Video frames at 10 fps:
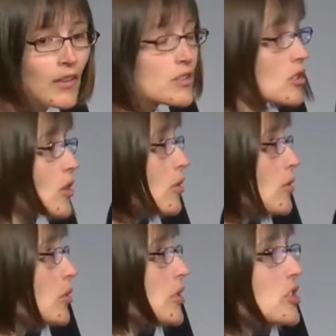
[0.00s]
So
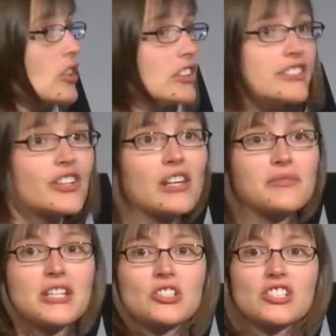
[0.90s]
the result of
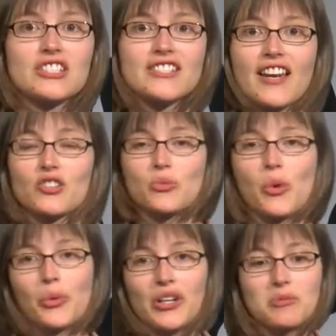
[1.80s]
automation is actually what
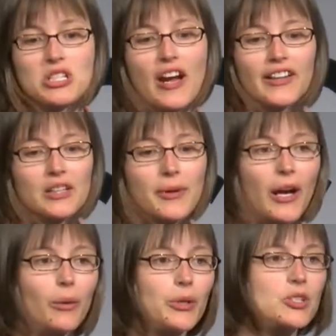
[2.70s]
we're going to be talking
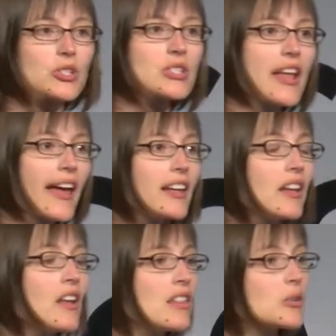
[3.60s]
about, which is that
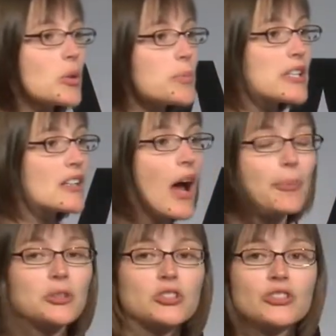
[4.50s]
there will be an
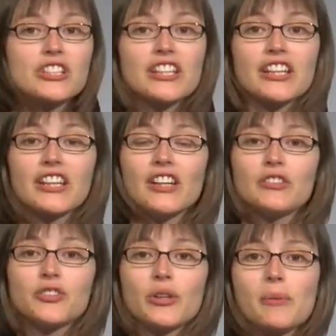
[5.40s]
opportunity
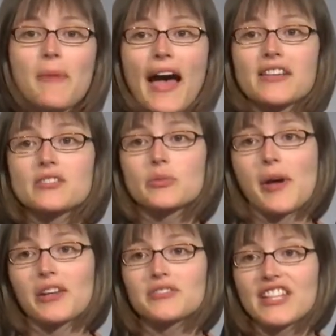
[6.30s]
for a massive
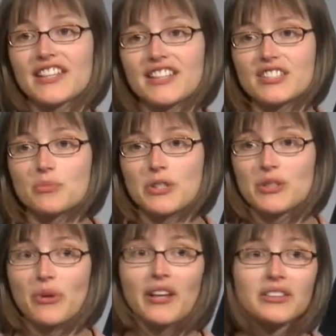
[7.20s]
amount of data to be
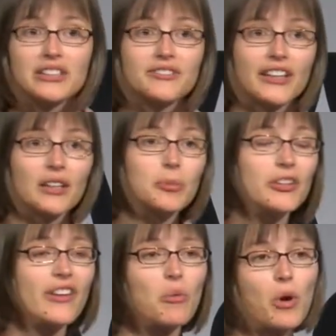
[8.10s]
readily
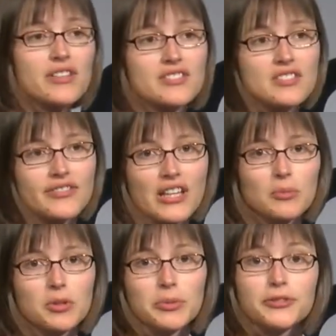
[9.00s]
available that wasn't
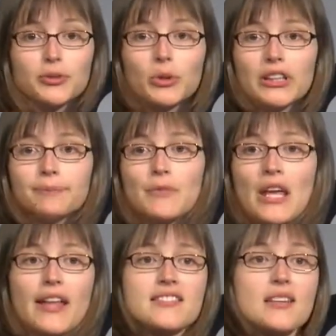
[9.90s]
available before.
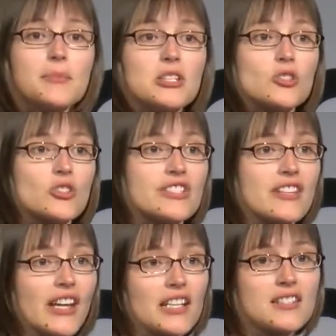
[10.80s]
And some industries
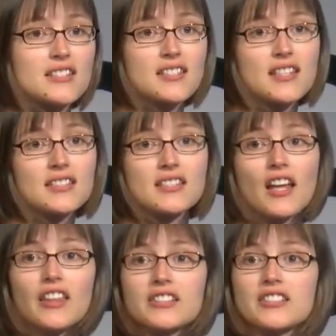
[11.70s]
have access to this, and
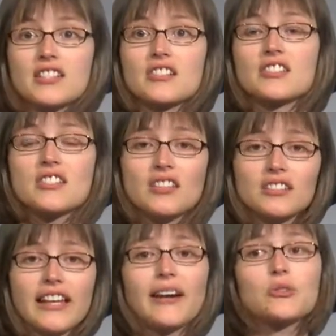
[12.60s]
others that are still
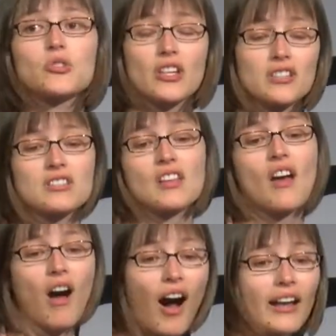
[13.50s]
now just
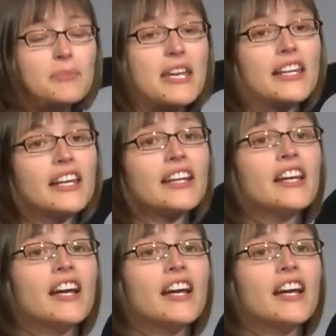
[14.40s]
automating